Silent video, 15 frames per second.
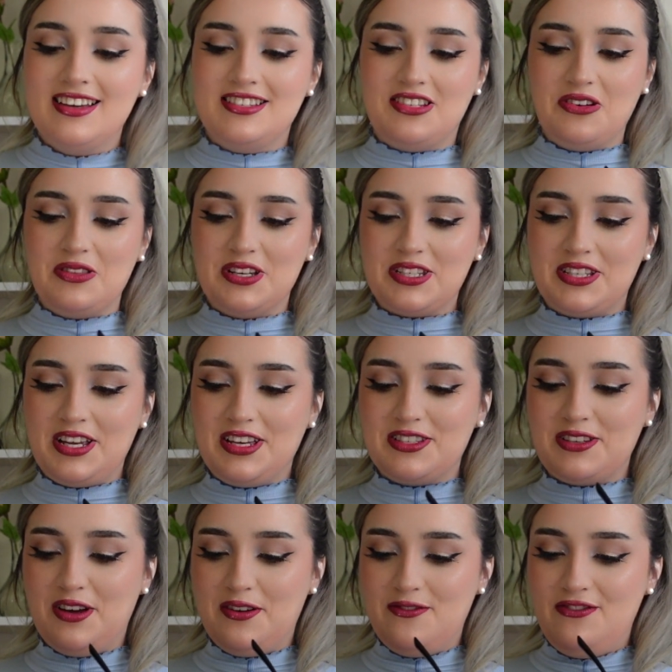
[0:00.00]
So this is
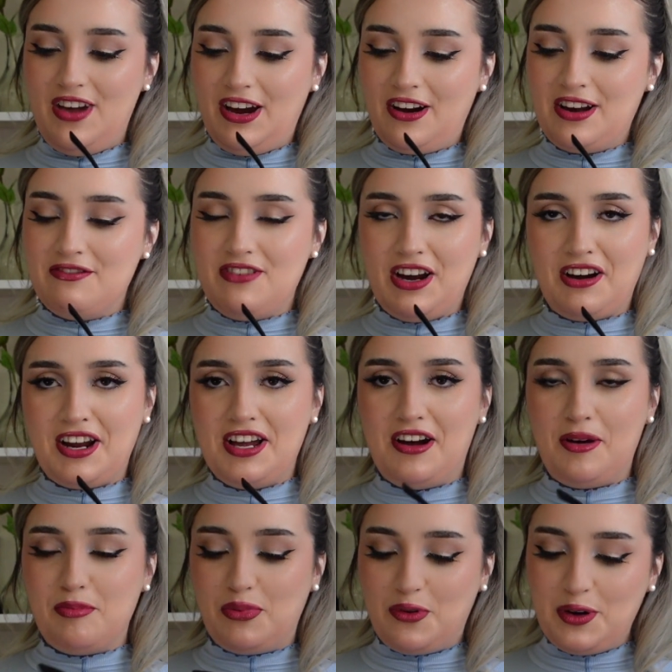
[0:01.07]
very
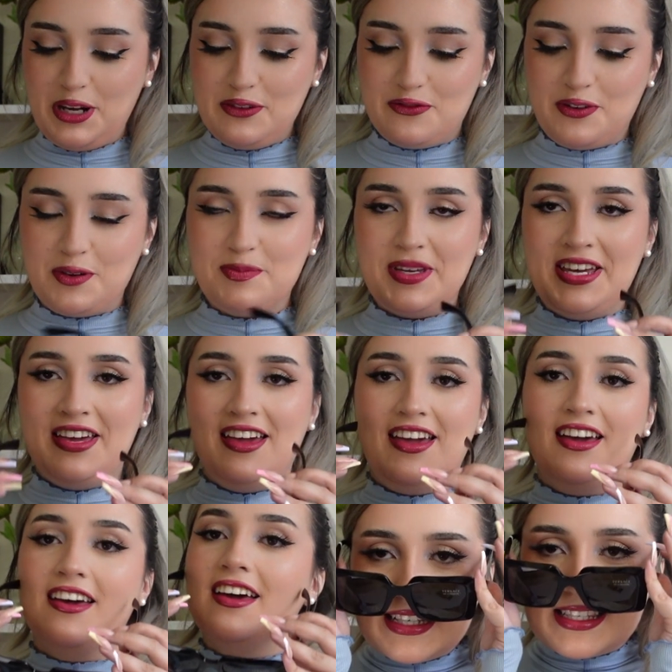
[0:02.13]
on point for
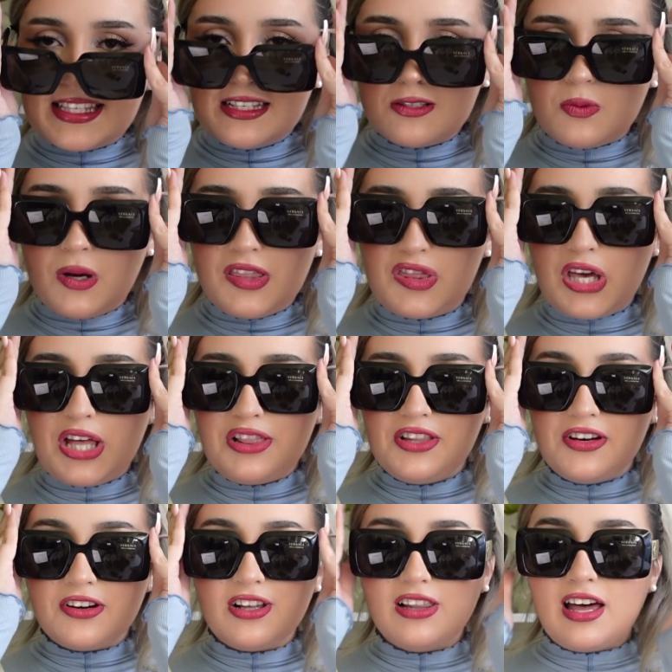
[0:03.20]
me. This is what they
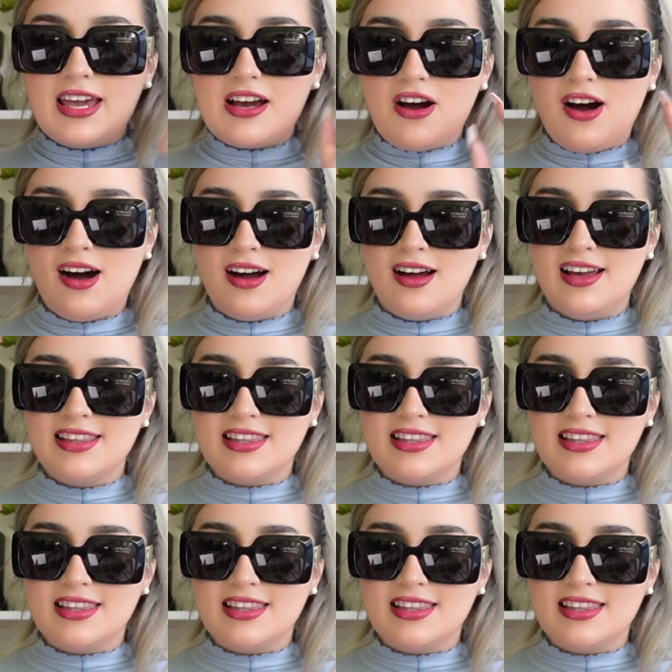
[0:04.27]
look like on.